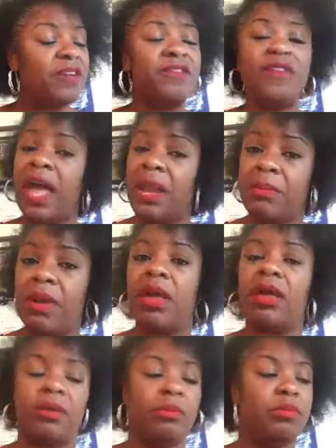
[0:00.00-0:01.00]

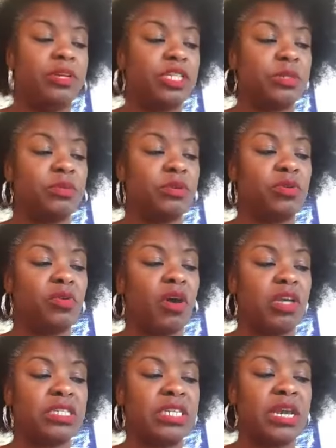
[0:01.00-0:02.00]
Velma, Principal
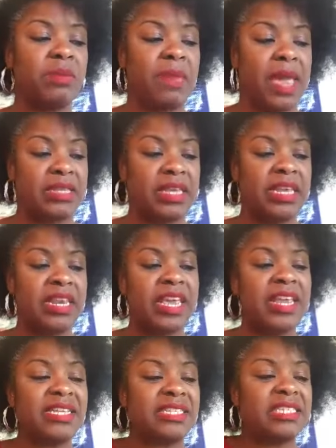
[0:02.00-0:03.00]
crossly commanded,
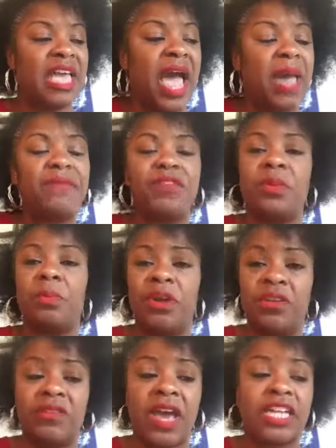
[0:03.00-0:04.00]
it is time for the
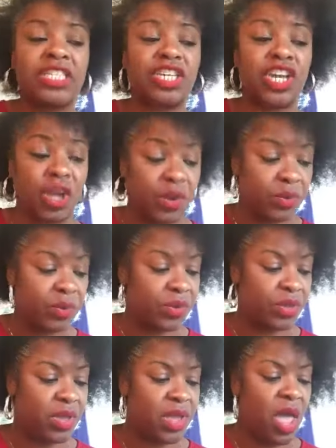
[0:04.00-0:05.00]
butterfly to go.
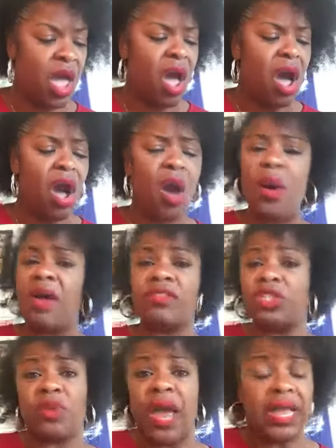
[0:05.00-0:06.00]
Oh, I've
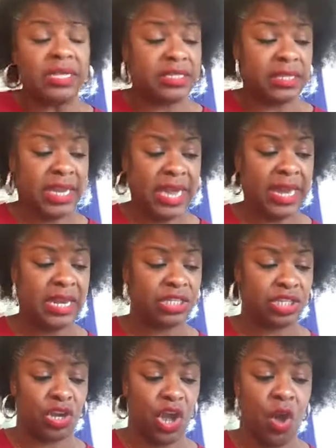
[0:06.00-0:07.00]
tried to get it
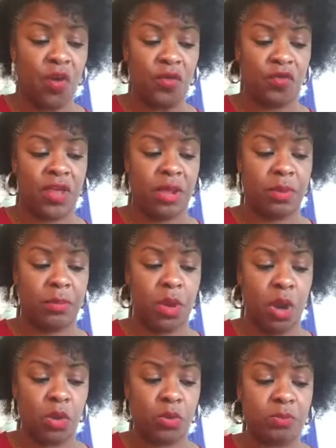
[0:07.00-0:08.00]
to go, Velma
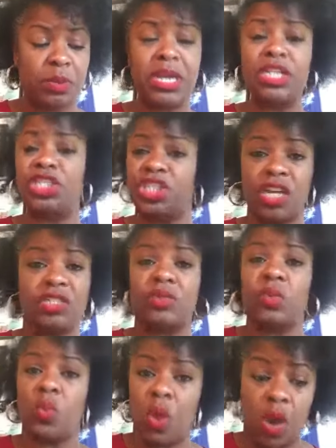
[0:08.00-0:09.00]
moaned, but it just
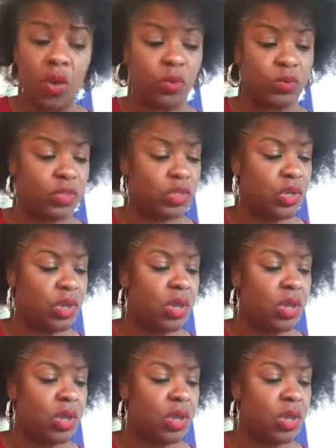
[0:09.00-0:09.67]
won't.